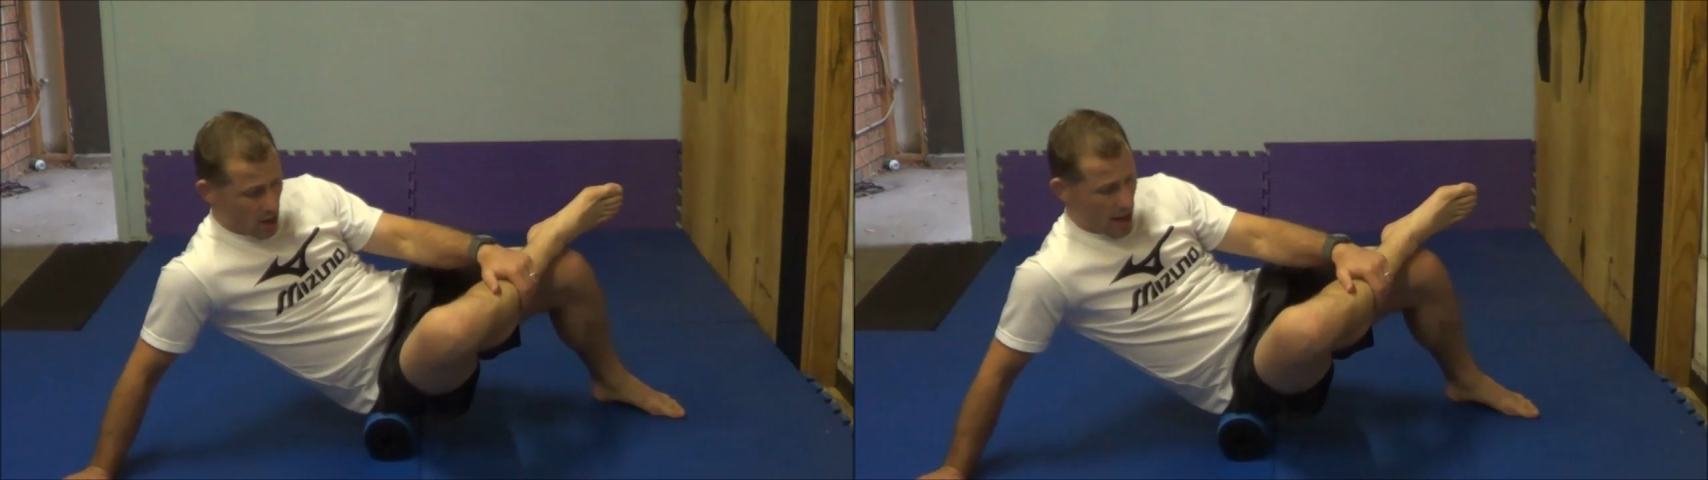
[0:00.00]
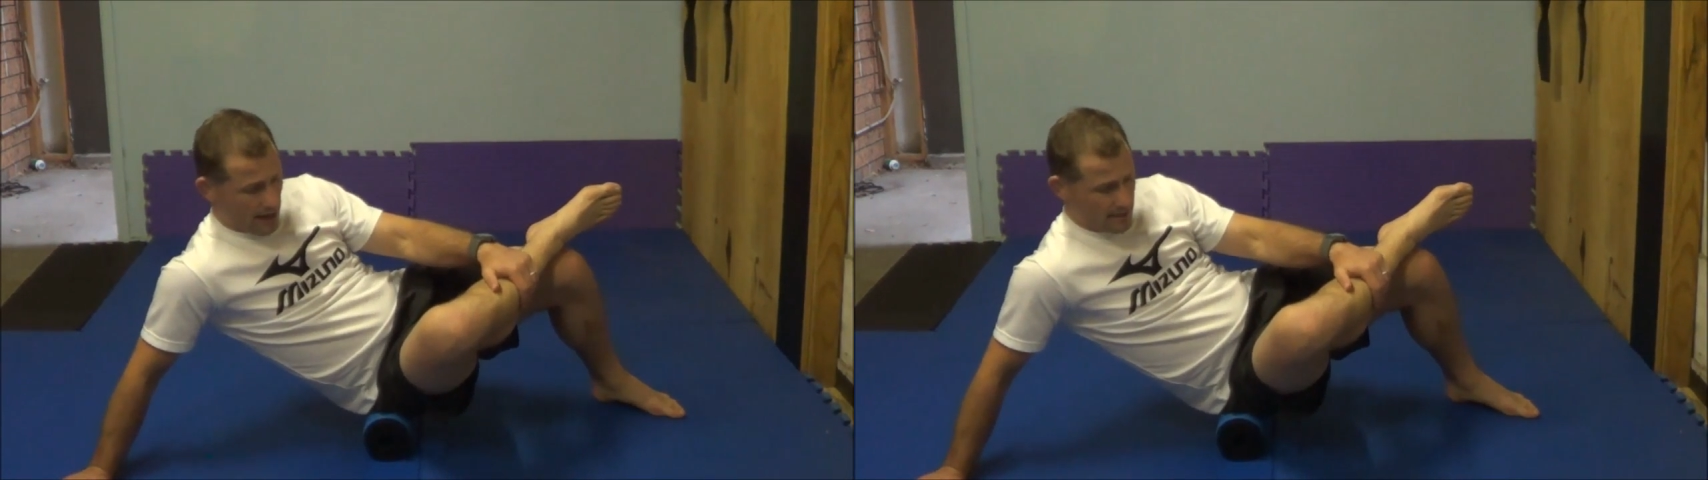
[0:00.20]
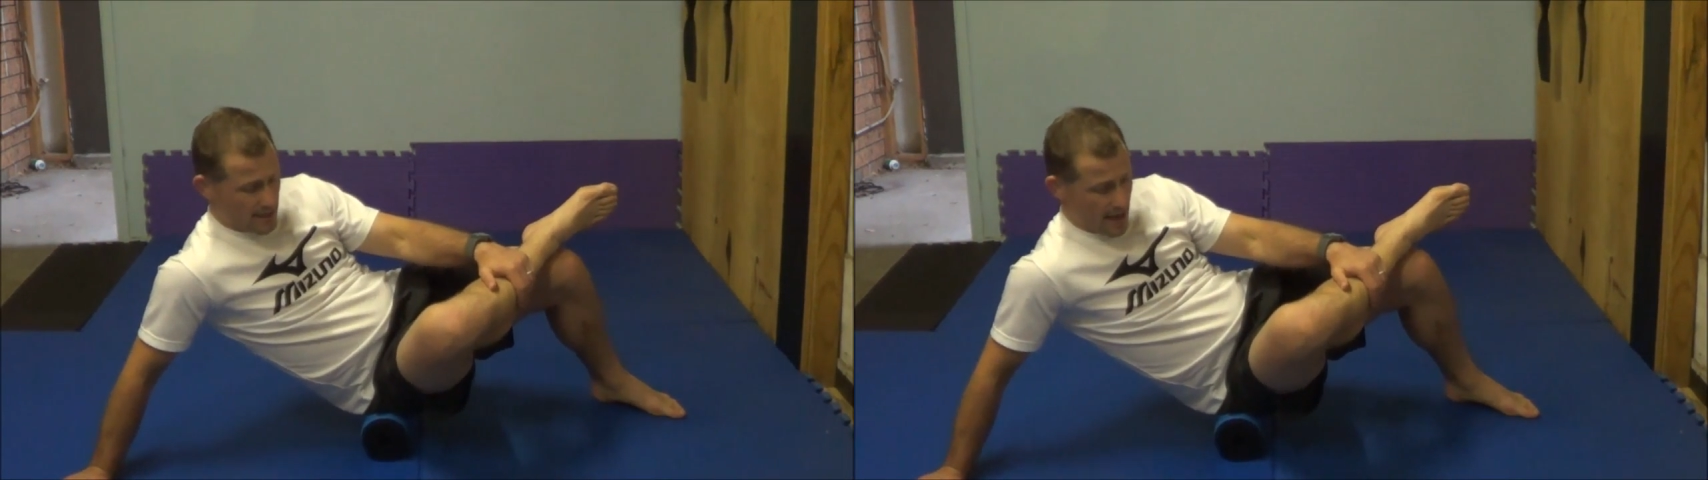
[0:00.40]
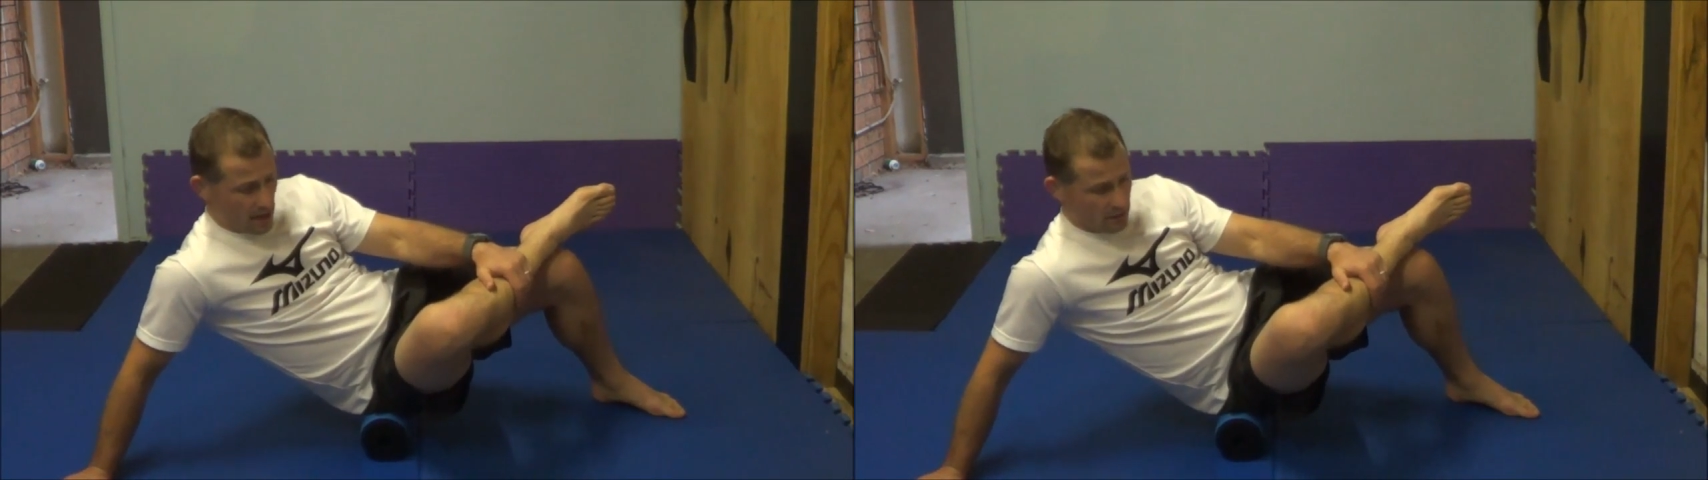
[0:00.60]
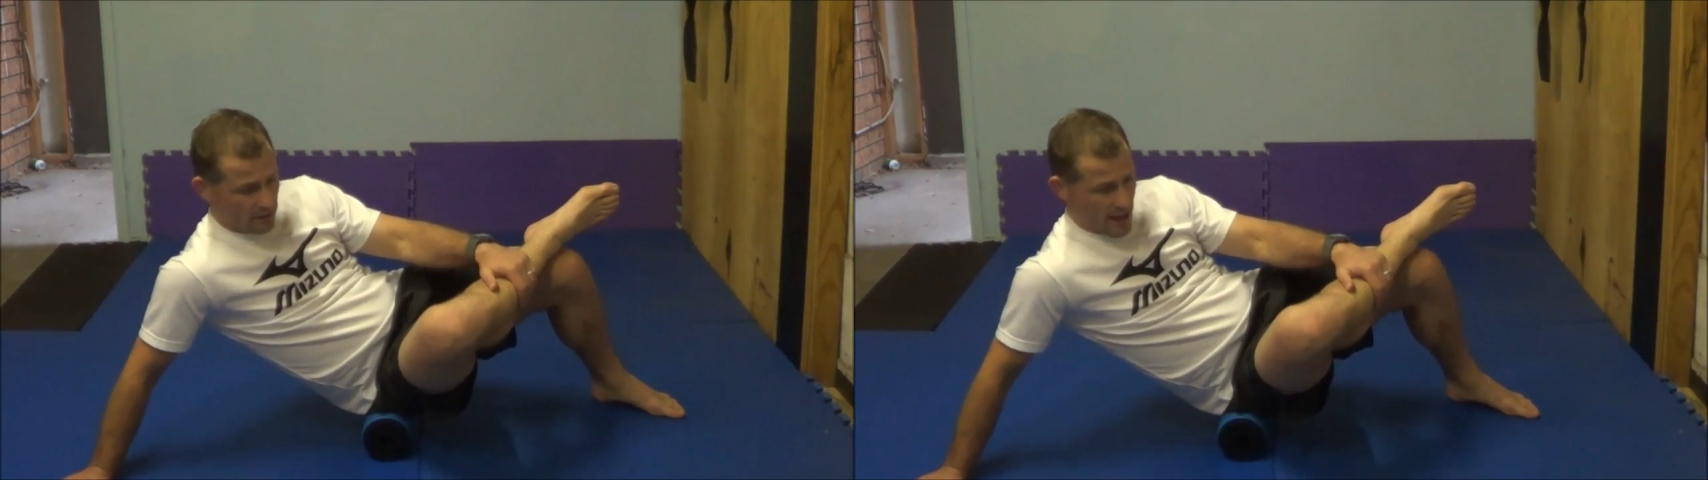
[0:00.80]
I can just
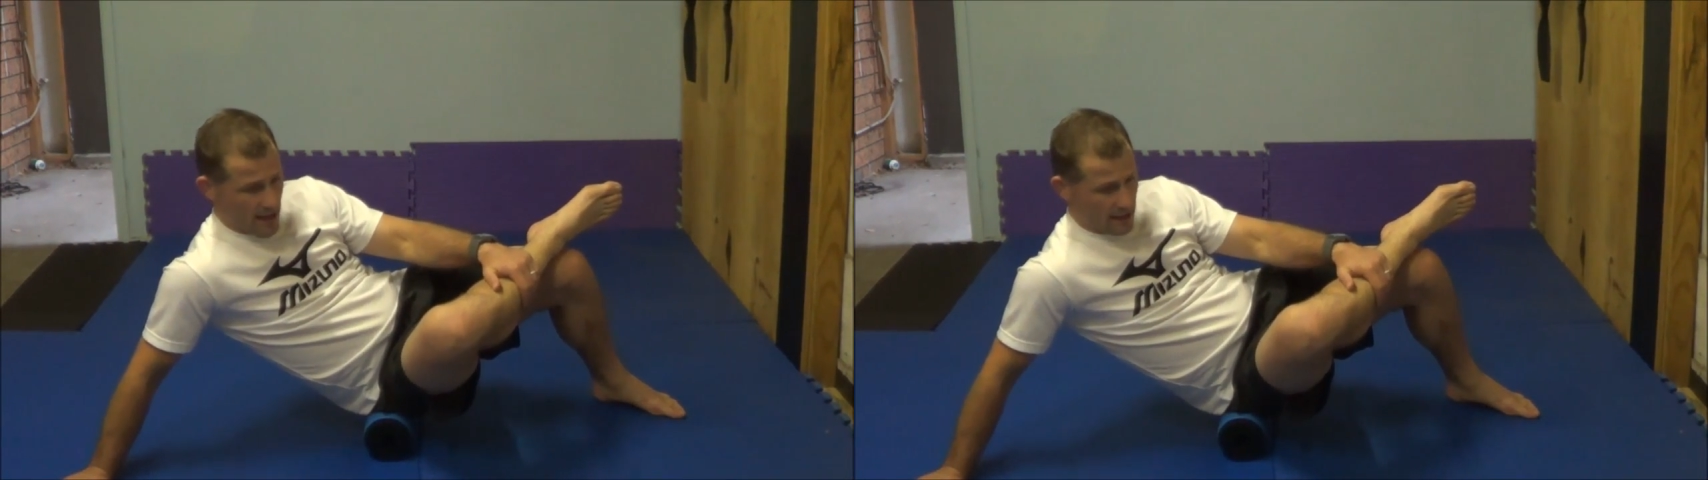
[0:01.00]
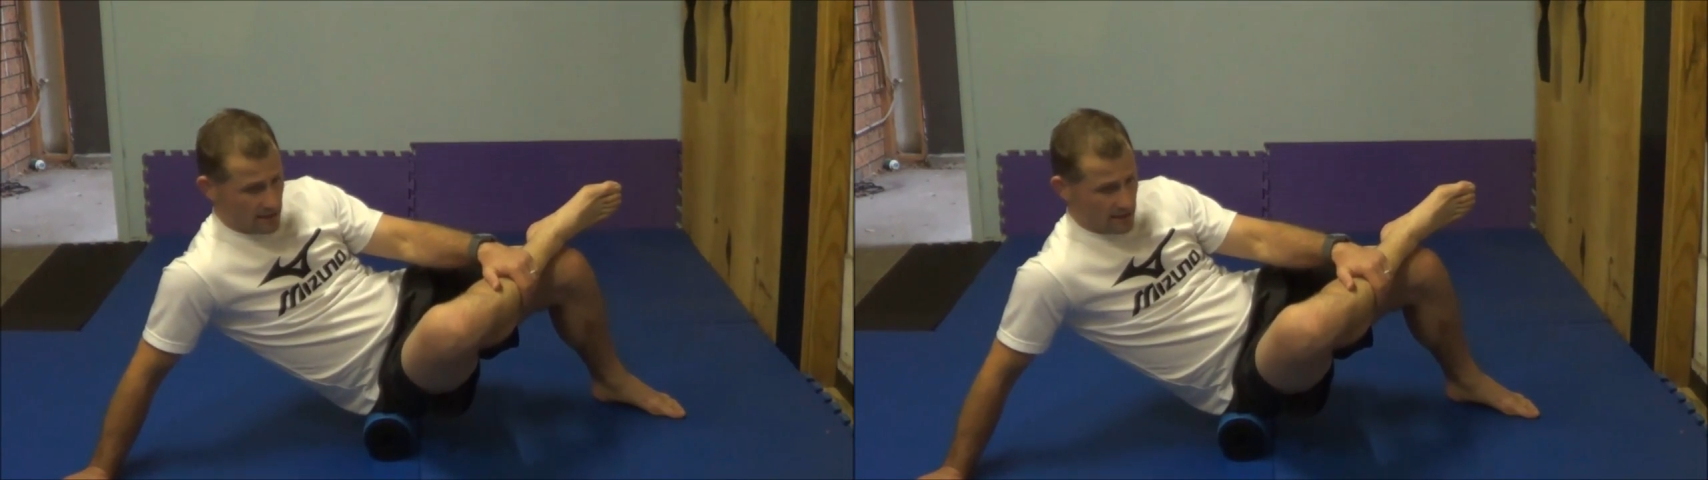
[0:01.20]
hang on to that